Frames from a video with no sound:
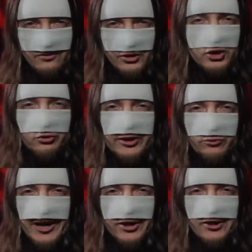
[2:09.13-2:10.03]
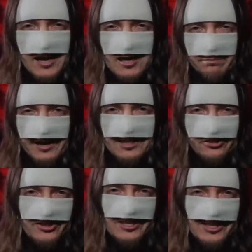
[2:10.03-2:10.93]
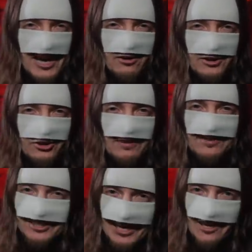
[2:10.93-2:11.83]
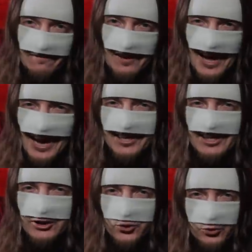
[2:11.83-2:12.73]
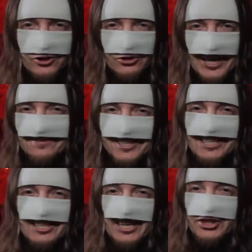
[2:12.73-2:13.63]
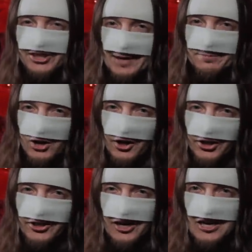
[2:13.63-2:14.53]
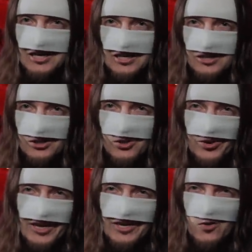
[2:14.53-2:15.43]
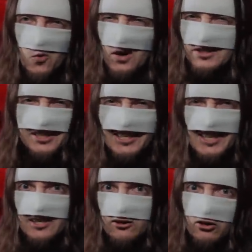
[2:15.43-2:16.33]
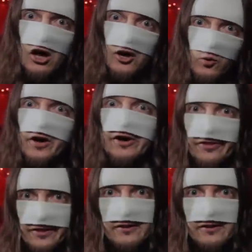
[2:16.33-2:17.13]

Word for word: The screenwriter based the character of Steph on his real-life teenage stepdaughter, who he wasn't getting along with.